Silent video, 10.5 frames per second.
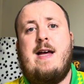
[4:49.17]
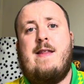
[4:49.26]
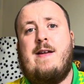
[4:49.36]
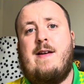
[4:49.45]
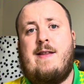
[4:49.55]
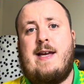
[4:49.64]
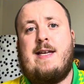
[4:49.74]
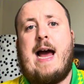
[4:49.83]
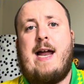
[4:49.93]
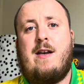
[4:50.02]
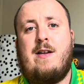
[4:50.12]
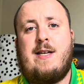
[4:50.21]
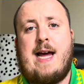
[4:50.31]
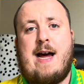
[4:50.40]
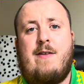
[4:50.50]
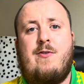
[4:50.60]
that they can look
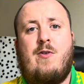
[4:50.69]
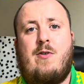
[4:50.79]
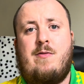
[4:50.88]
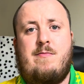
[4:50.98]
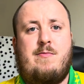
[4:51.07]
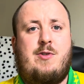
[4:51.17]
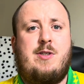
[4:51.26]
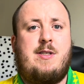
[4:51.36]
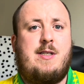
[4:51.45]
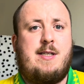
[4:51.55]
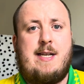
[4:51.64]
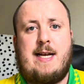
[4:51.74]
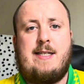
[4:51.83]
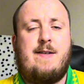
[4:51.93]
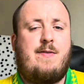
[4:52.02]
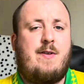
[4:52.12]
at, not just as a
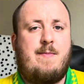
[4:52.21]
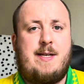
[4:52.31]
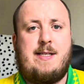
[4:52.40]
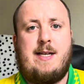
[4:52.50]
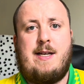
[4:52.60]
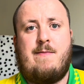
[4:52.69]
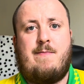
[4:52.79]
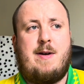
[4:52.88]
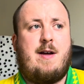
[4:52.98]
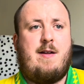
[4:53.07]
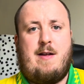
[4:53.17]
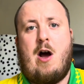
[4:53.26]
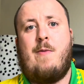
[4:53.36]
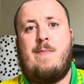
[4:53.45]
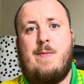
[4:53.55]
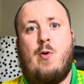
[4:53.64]
negative you're missing, but
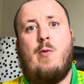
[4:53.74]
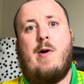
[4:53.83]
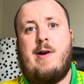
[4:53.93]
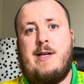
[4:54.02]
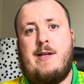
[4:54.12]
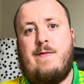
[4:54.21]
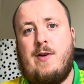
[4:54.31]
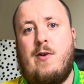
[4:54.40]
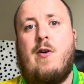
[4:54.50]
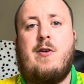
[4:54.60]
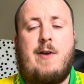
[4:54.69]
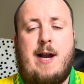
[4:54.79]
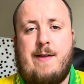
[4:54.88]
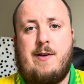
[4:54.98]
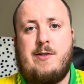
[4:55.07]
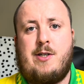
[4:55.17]
I'd be more worried if you're not
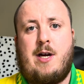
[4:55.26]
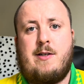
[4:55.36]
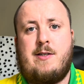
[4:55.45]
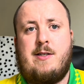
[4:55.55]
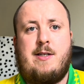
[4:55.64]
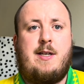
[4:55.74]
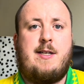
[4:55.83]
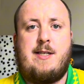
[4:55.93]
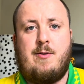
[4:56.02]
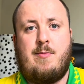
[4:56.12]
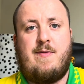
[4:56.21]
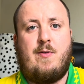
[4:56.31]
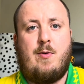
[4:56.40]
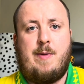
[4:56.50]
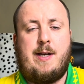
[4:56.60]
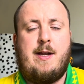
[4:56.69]
creating those chances and you're still
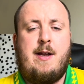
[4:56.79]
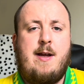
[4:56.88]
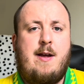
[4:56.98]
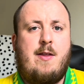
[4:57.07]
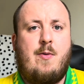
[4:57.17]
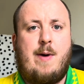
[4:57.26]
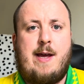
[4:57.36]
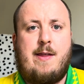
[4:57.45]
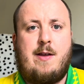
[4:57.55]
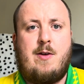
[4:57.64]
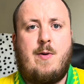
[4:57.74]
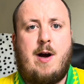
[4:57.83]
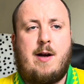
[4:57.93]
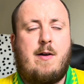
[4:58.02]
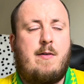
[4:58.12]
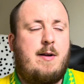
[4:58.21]
performing the way that you are
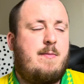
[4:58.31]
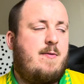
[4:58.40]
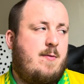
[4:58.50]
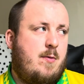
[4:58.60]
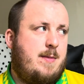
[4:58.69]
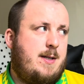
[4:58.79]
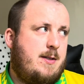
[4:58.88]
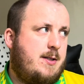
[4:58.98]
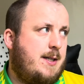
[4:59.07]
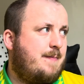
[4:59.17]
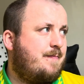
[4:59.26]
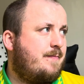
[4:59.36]
currently performing. So